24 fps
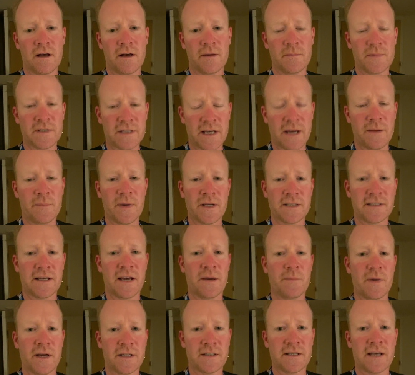side by
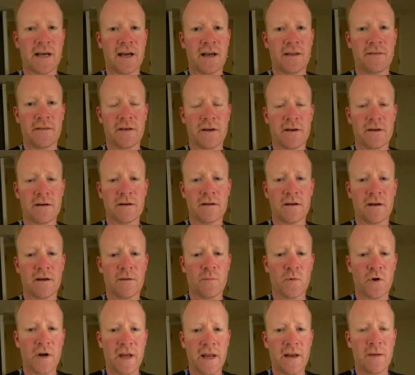side that
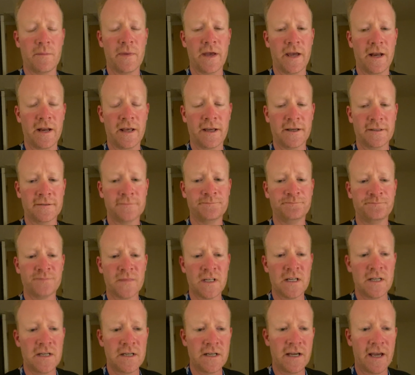were intubating.
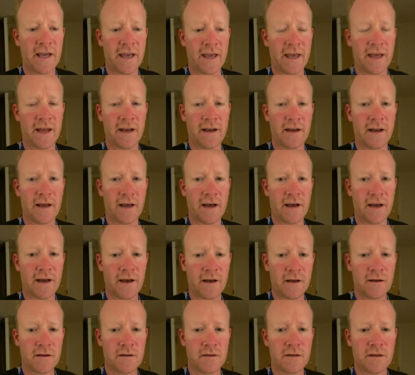And
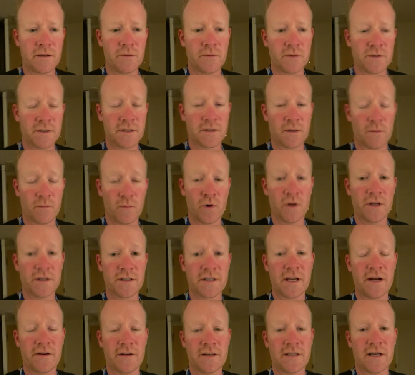it was a really
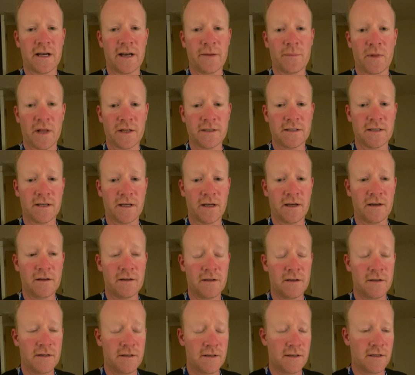scary time. Lots of
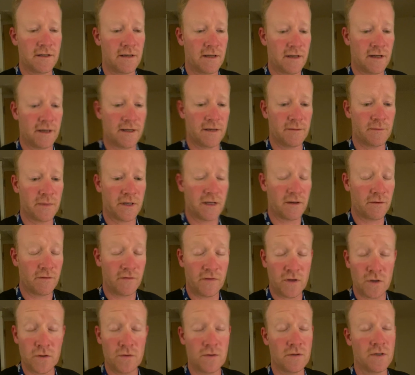
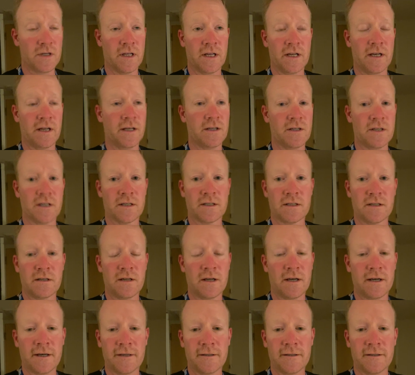confusion and just